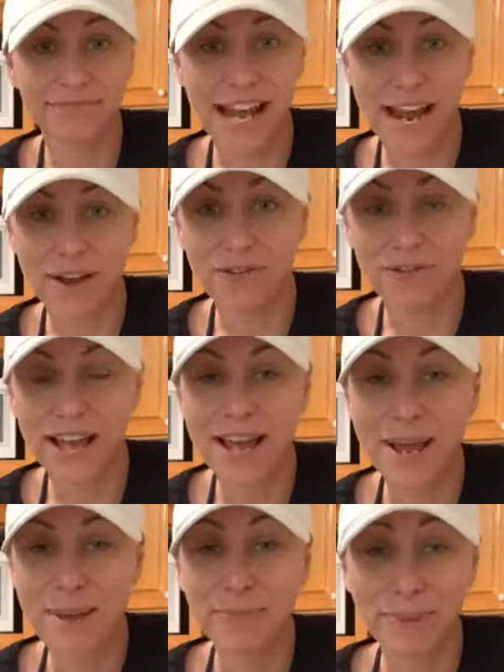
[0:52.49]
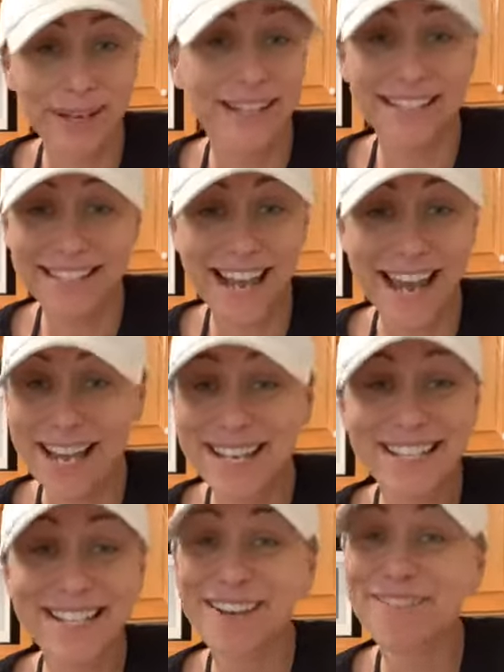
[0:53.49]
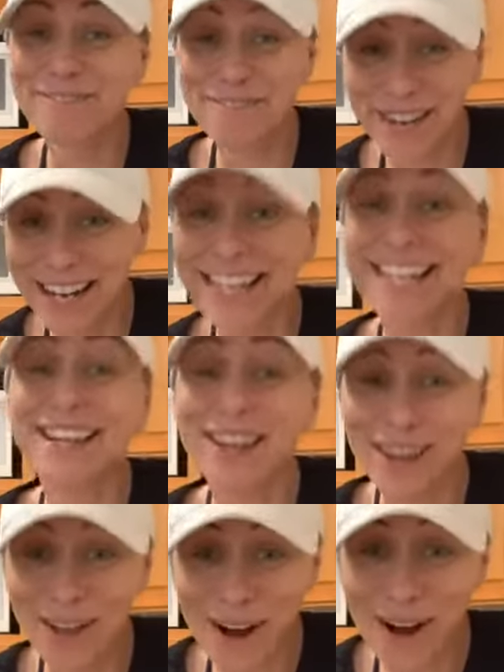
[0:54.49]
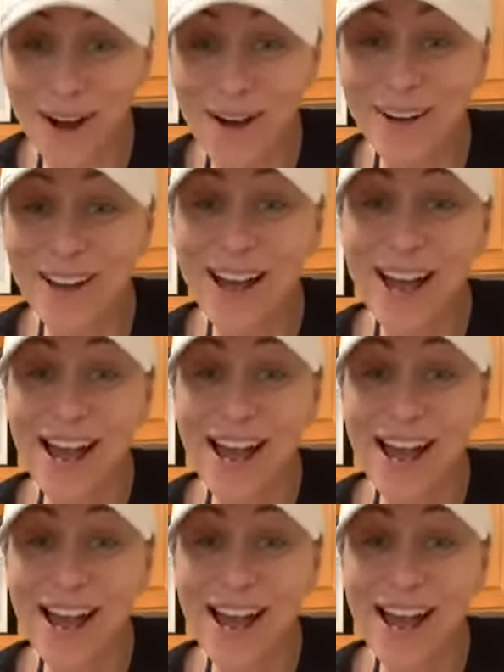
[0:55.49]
now, but it takes a freaking long